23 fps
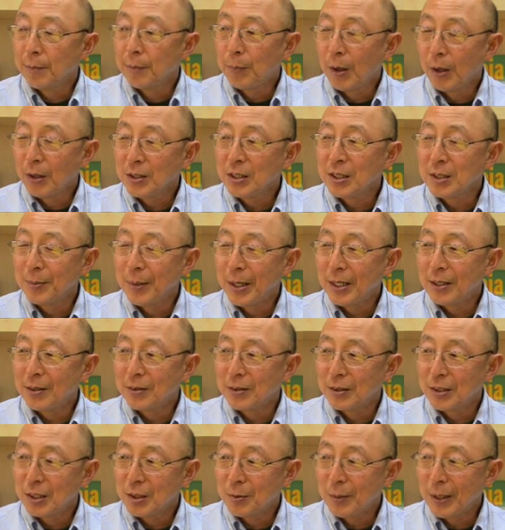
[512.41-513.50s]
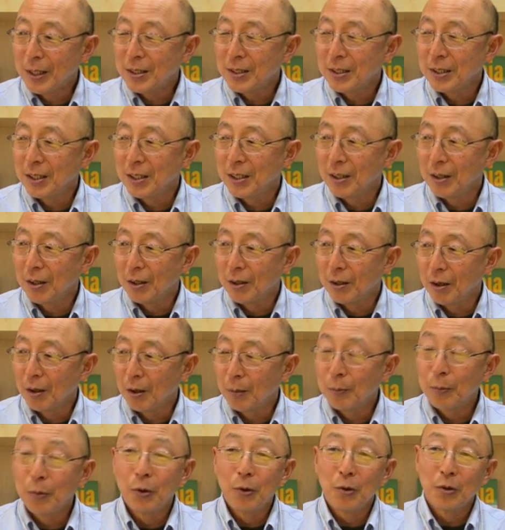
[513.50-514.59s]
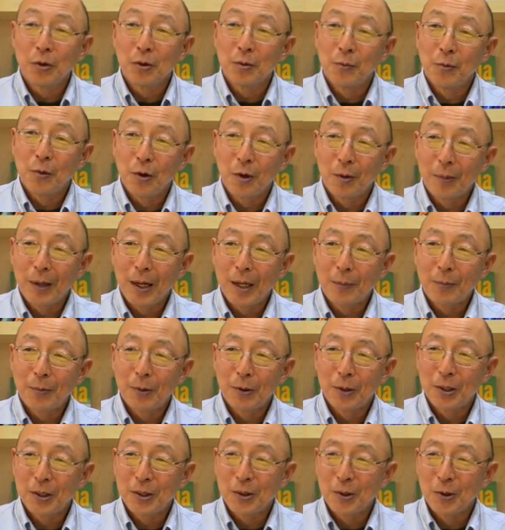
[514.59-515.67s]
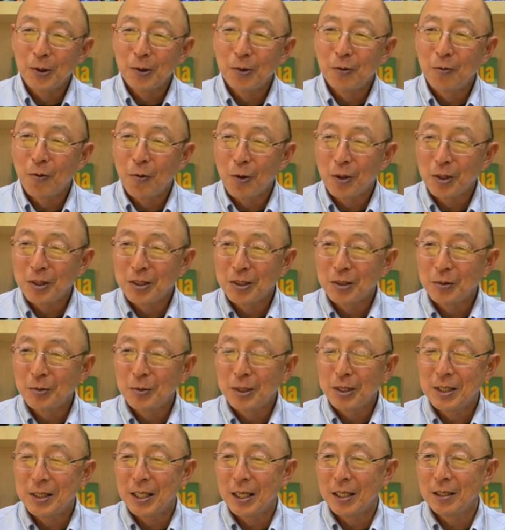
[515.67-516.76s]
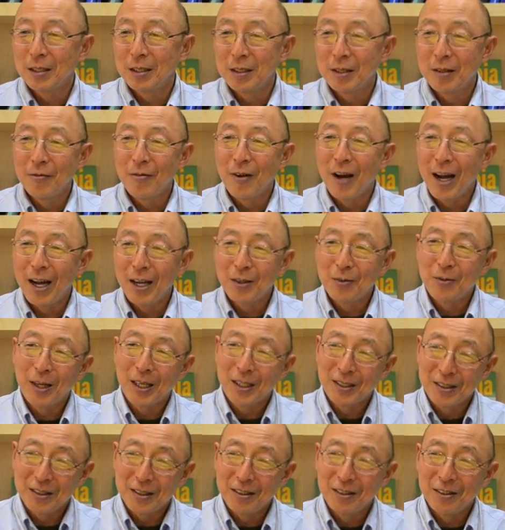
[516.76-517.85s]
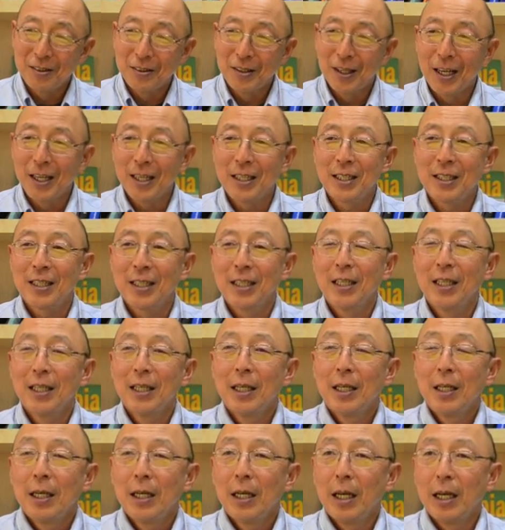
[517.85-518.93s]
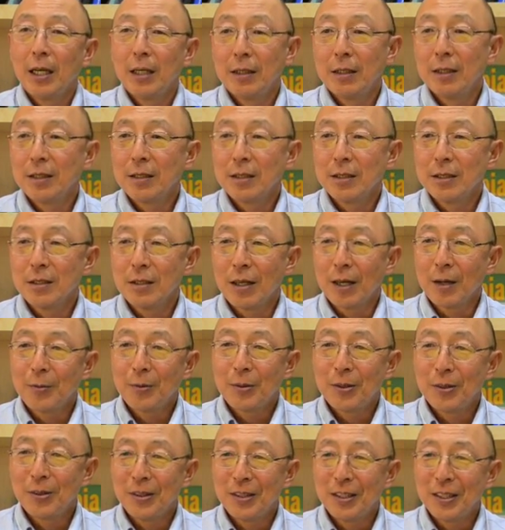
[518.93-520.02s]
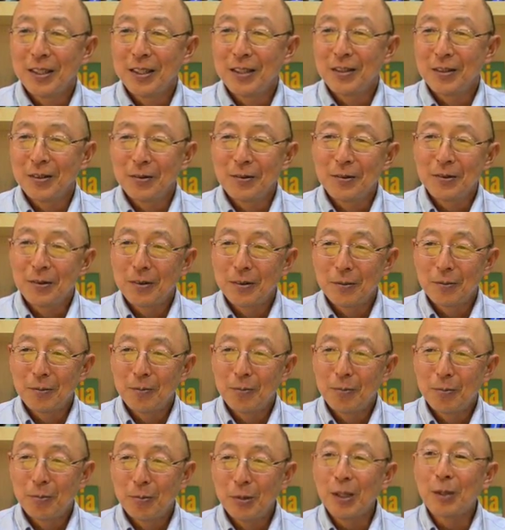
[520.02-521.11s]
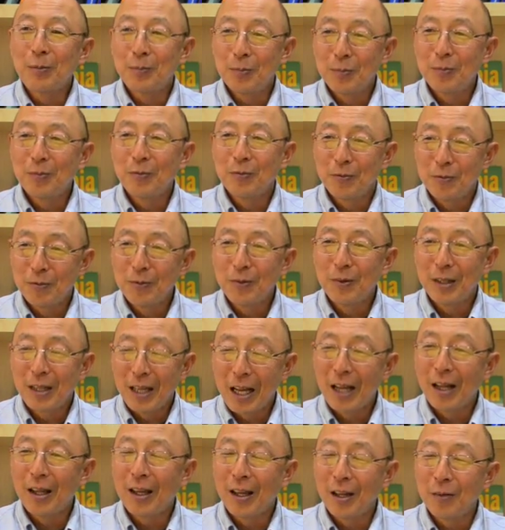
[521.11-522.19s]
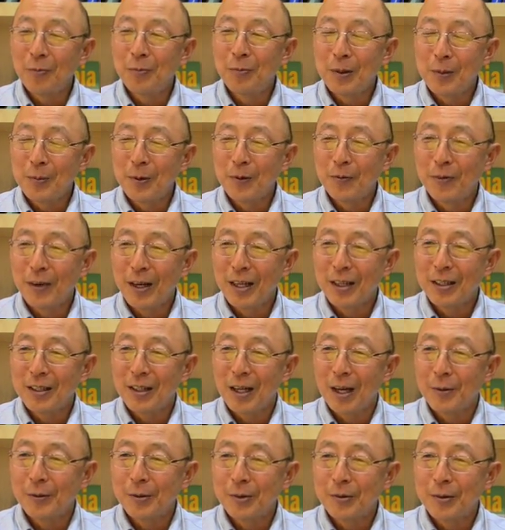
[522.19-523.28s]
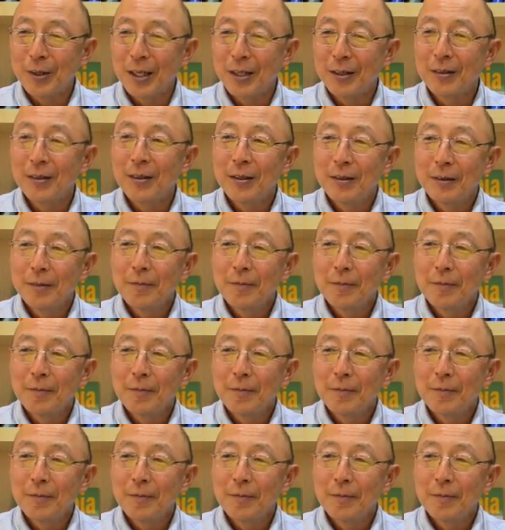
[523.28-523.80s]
policymakers especially are, are pulled more by political forces which tend to divide rather than unite. And this is an opportunity to, to bring, help people find common ground.